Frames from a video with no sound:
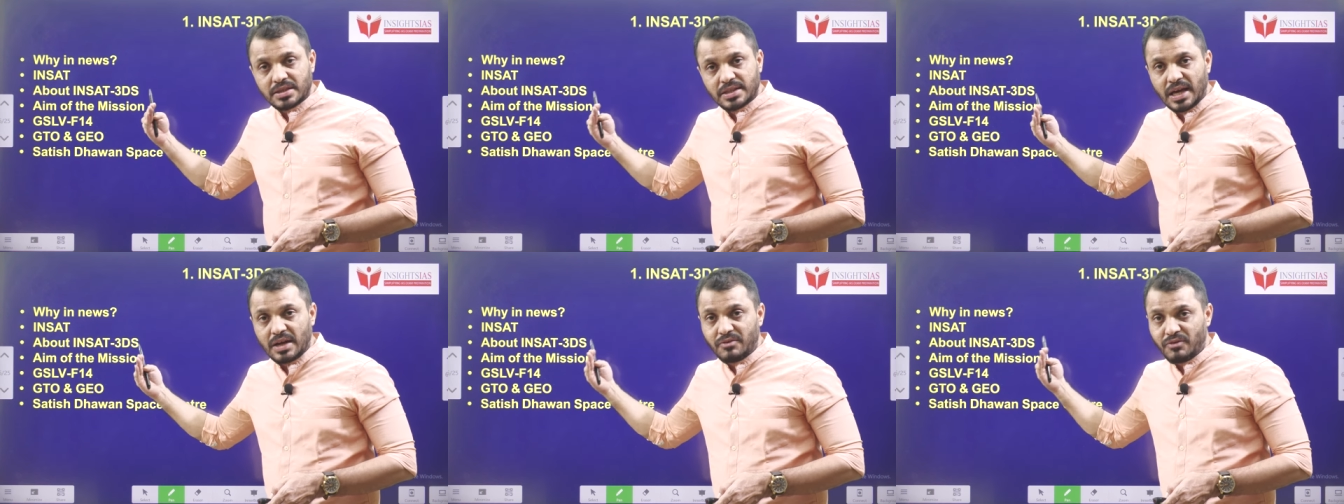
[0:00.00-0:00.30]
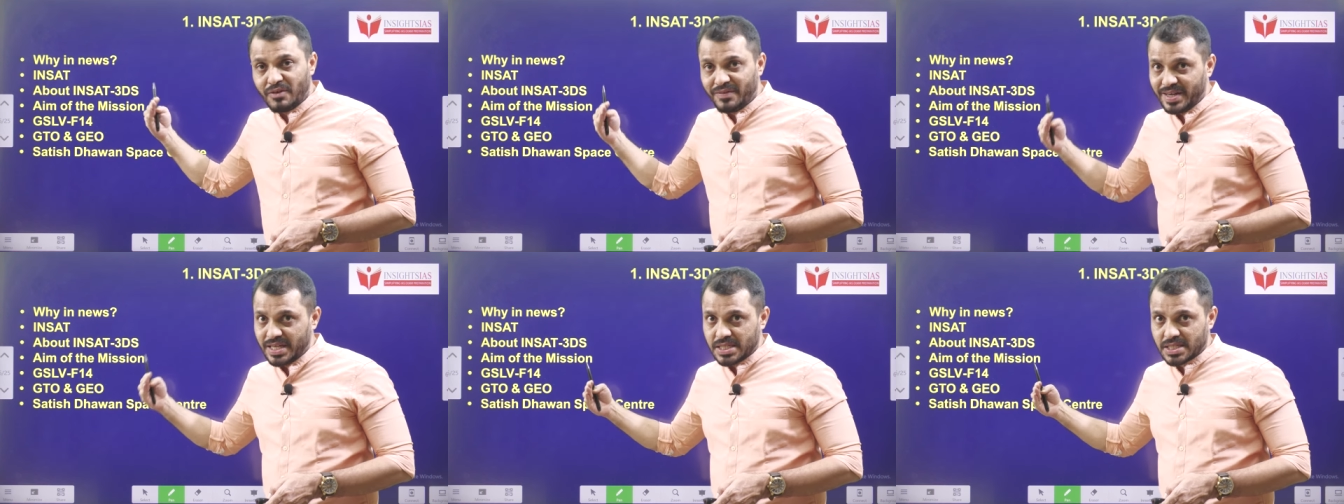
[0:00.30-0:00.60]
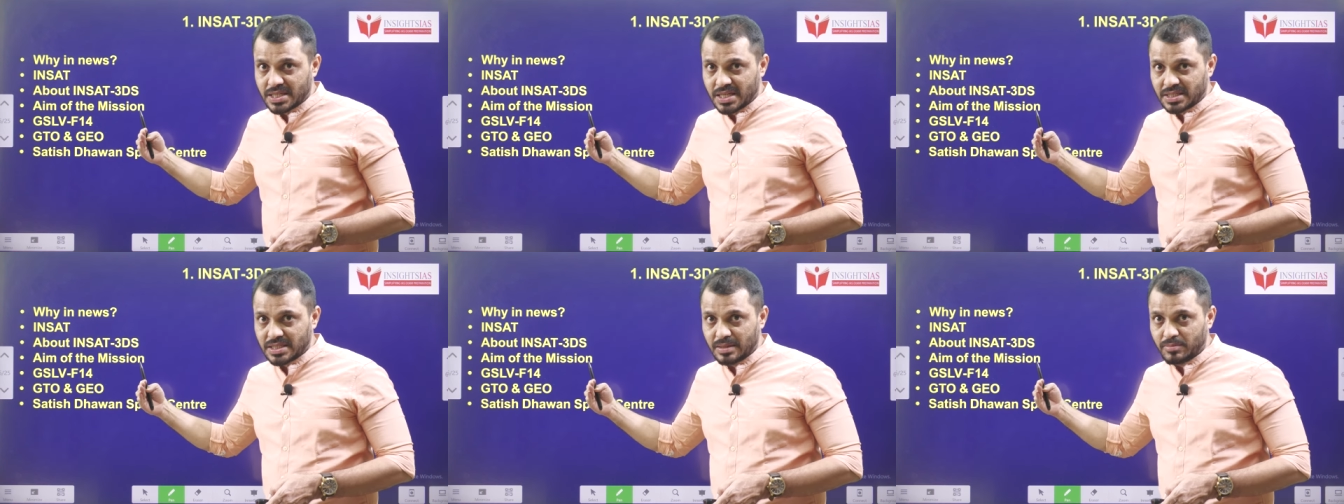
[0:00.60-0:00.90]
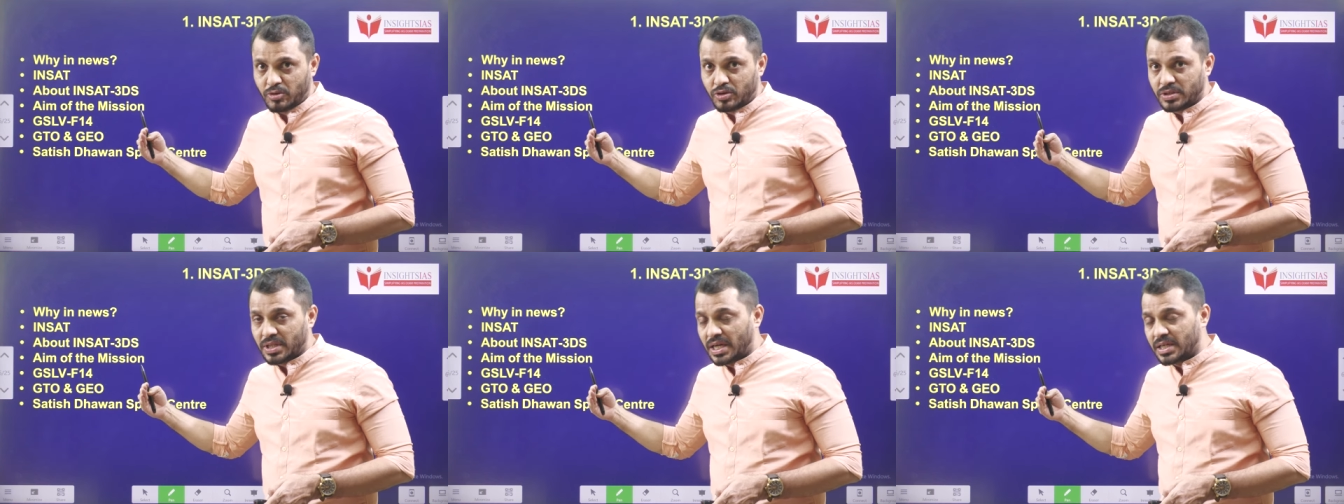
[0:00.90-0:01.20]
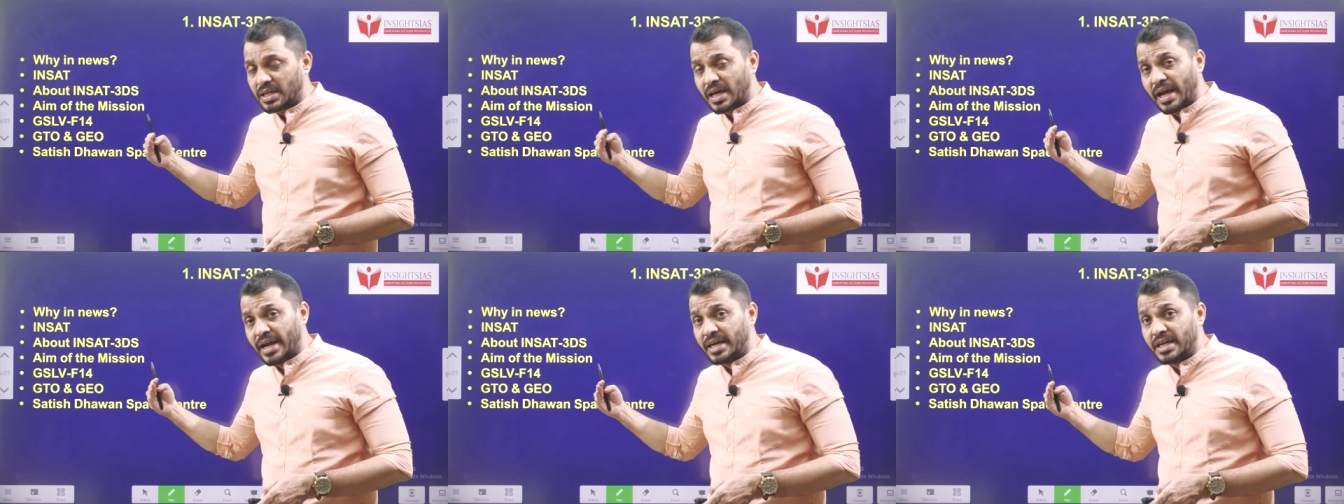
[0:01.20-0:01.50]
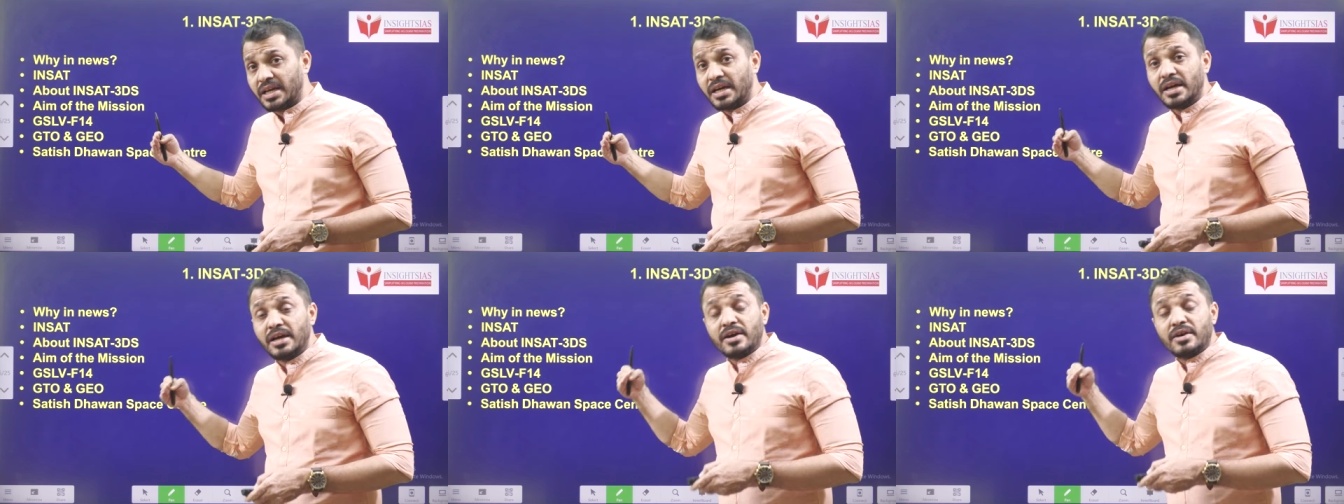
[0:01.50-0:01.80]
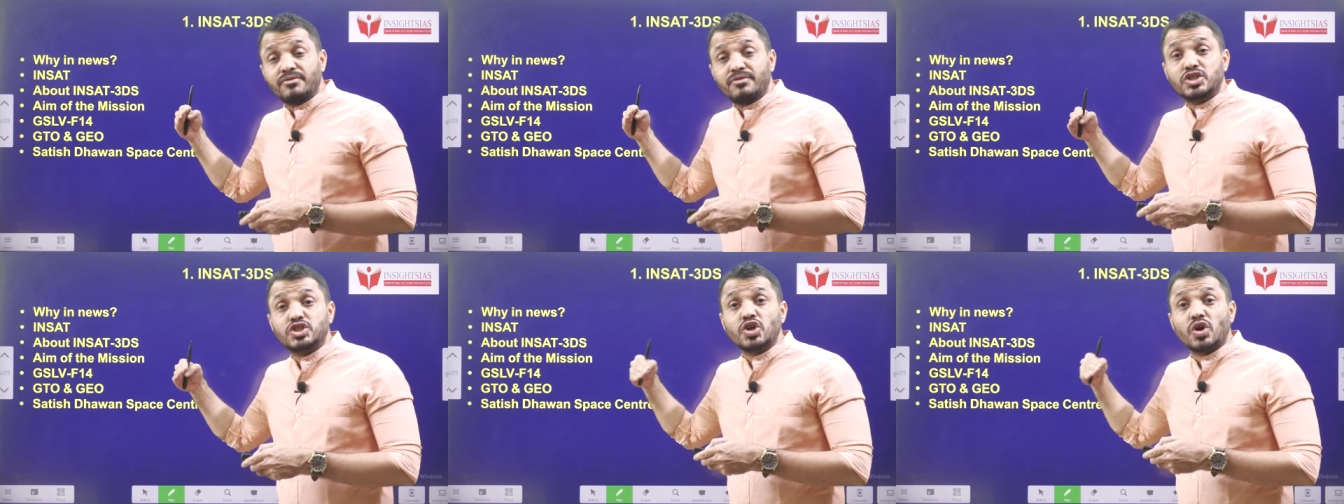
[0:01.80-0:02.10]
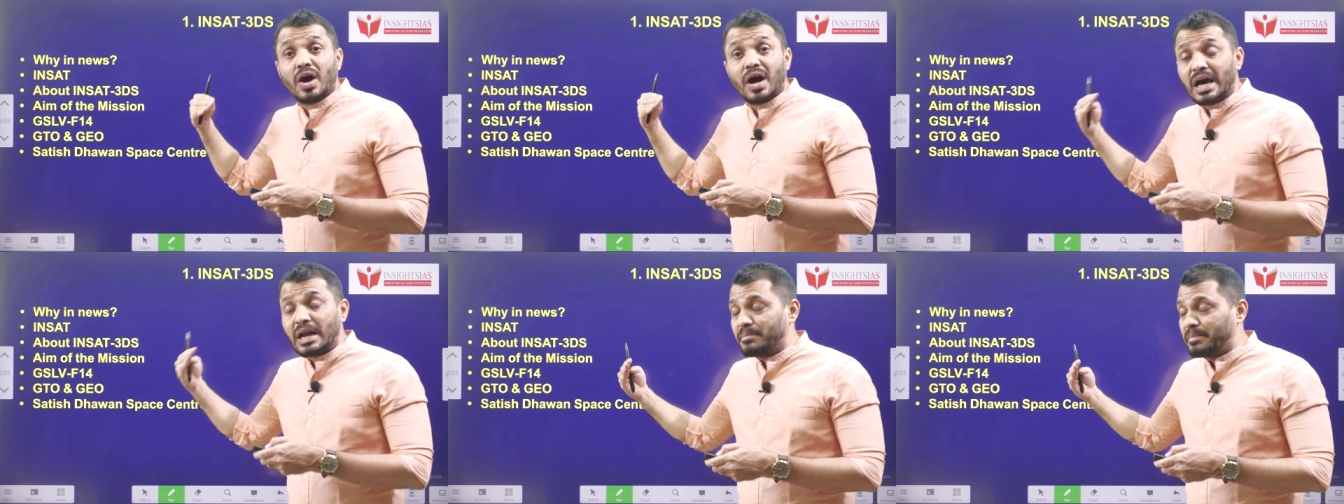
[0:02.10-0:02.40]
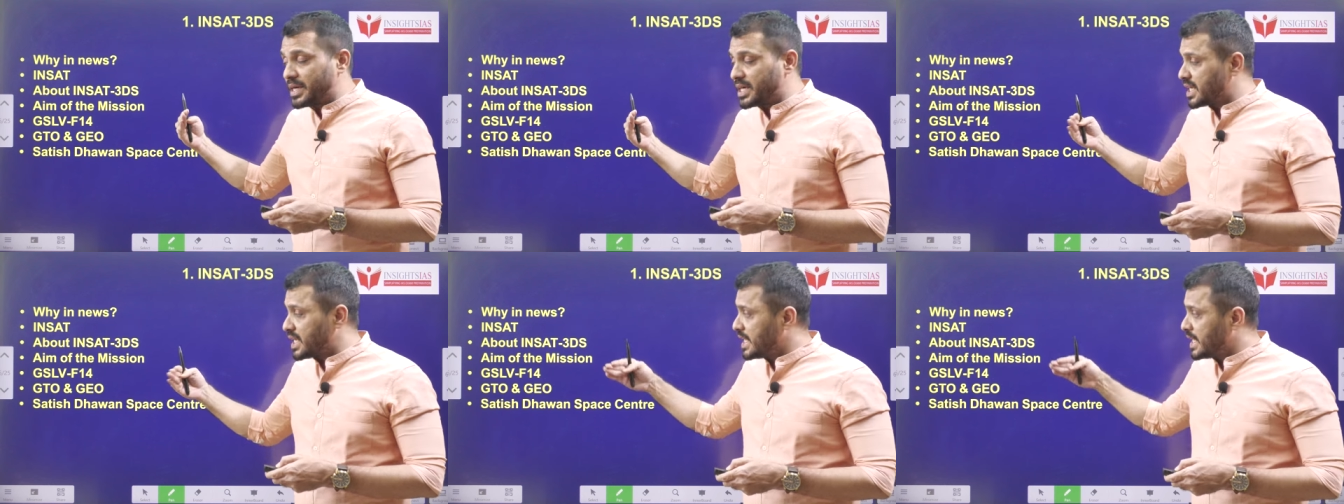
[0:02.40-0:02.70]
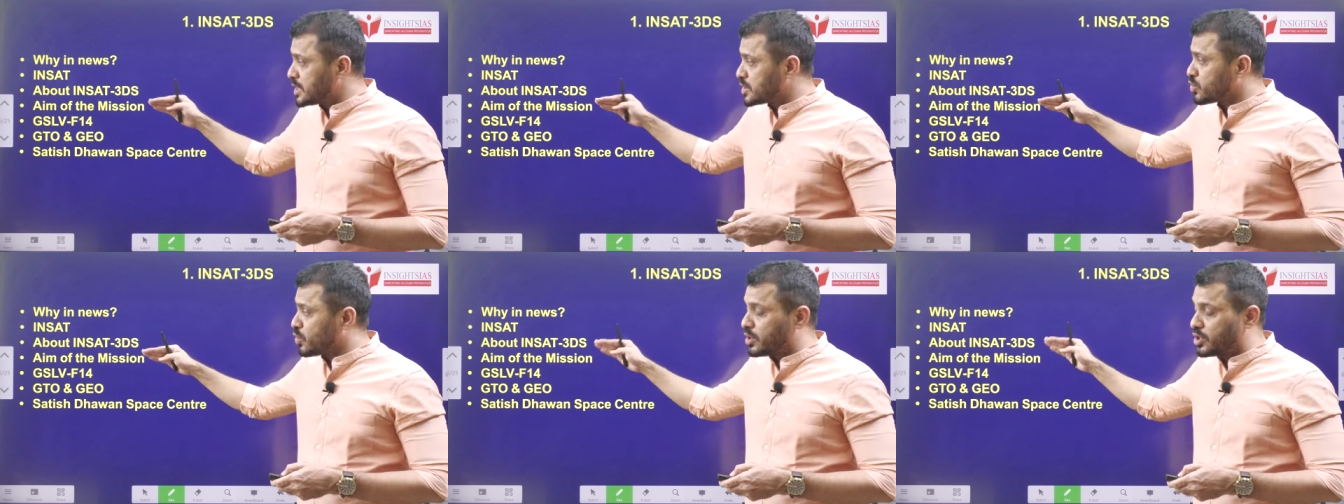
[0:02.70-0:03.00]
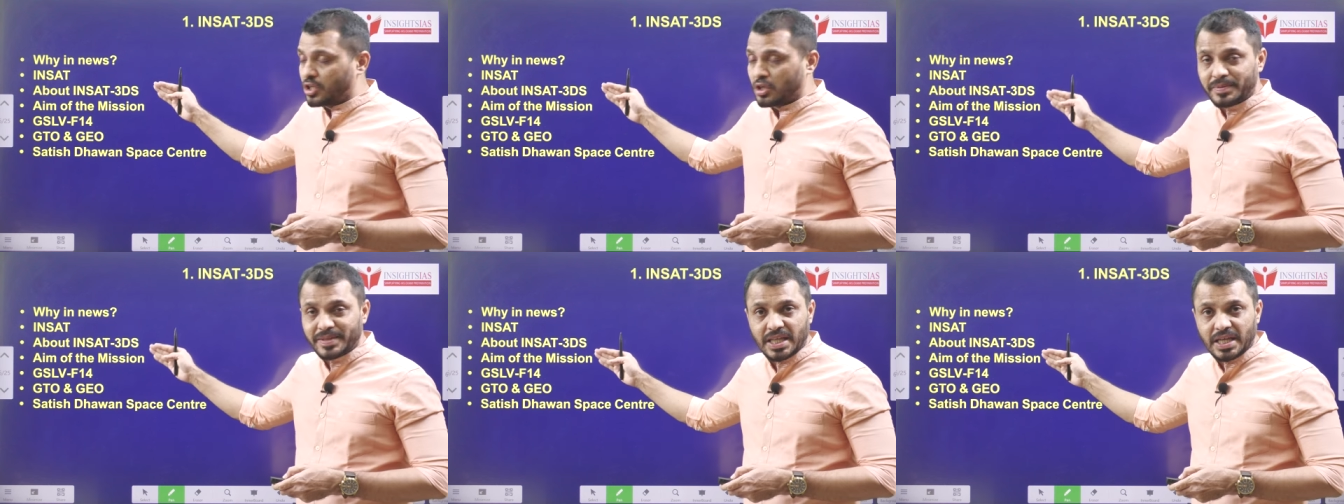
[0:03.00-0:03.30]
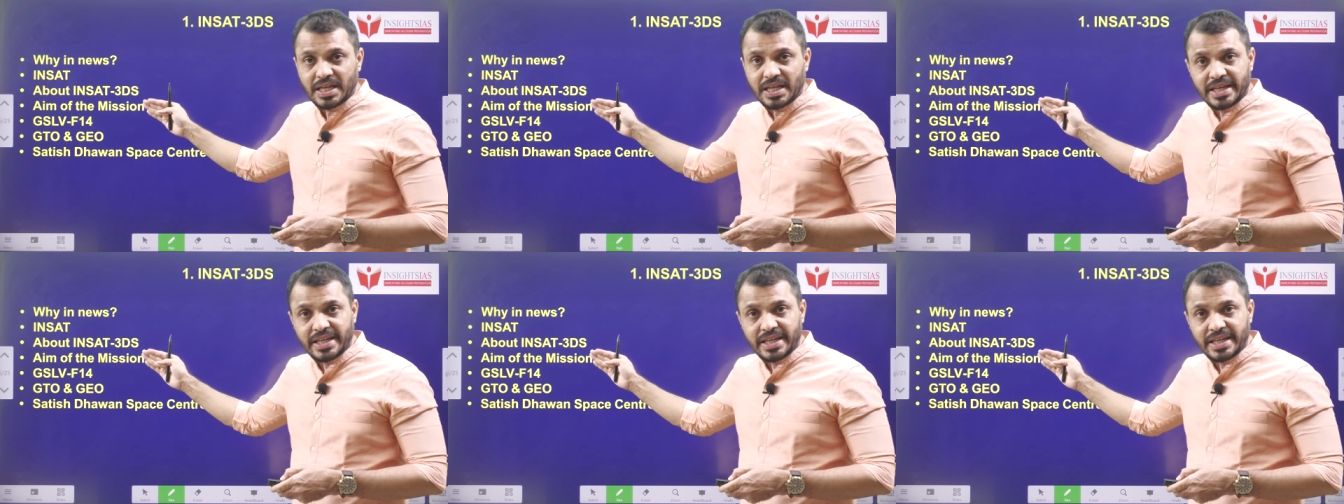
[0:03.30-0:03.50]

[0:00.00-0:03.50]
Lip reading: Then we will discuss about that and which orbit it is going to be there.